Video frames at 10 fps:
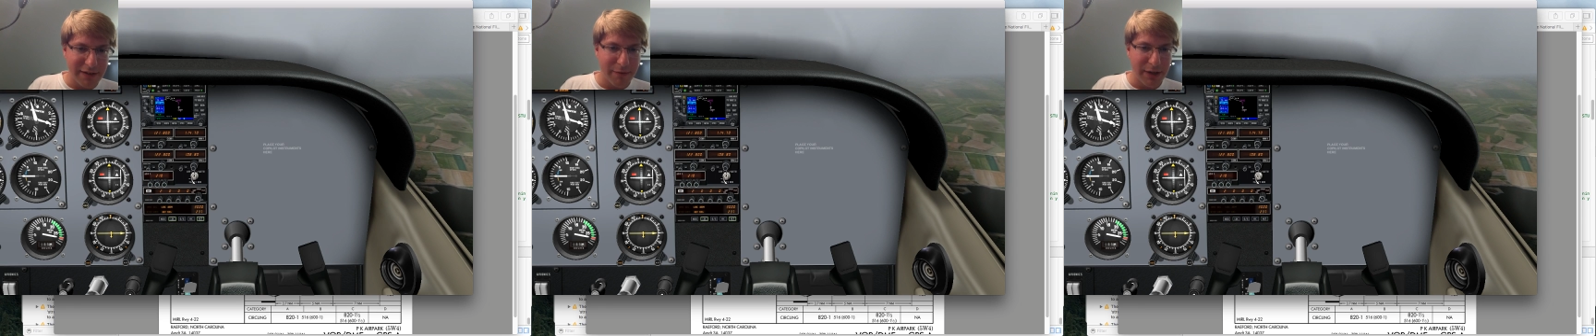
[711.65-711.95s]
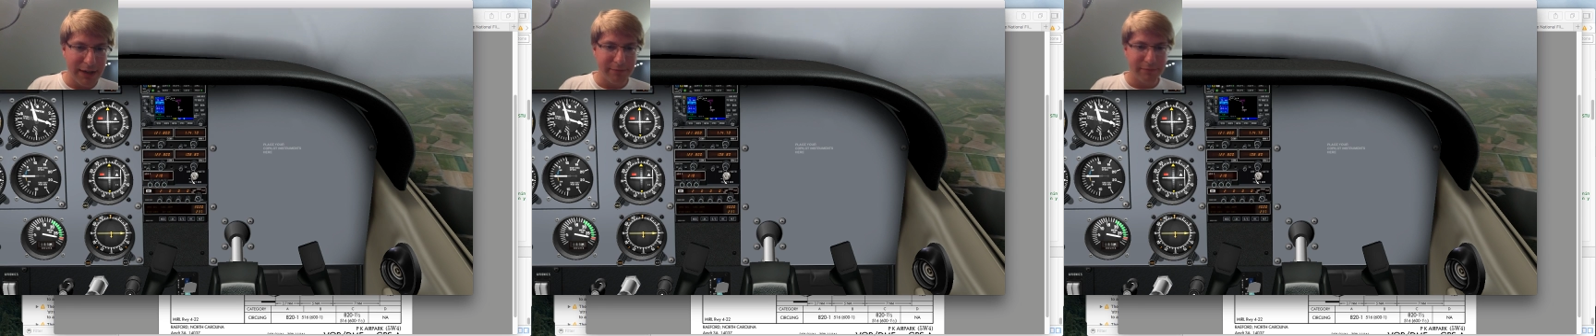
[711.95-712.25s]

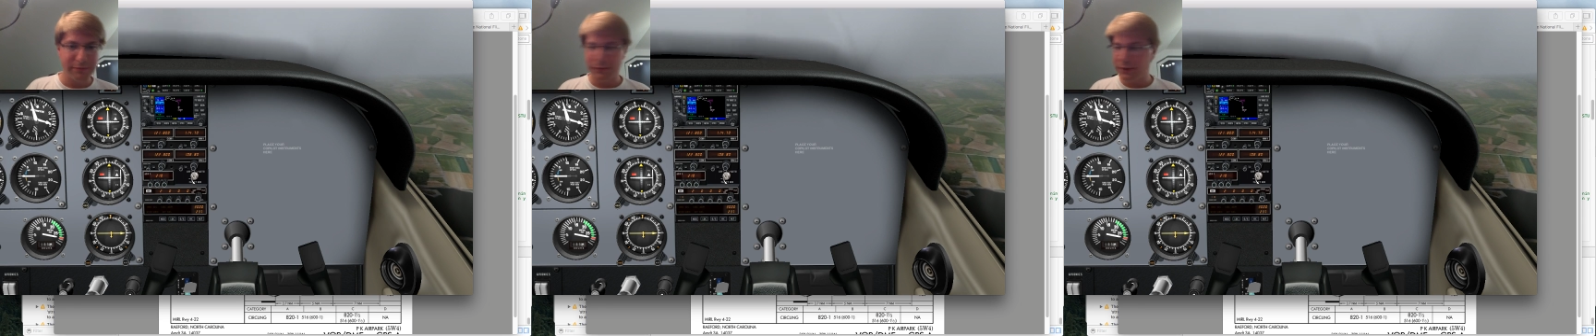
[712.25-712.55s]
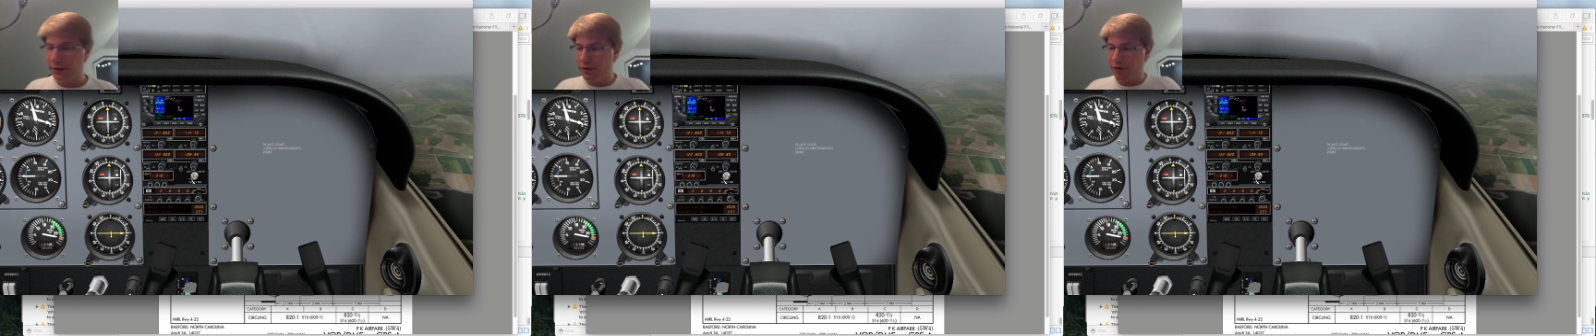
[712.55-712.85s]
Well, let's
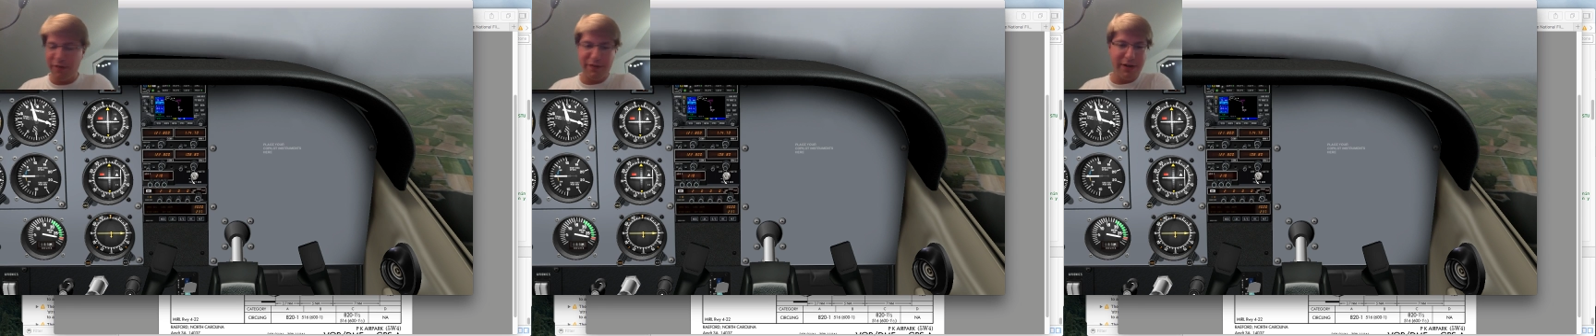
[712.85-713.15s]
turn off the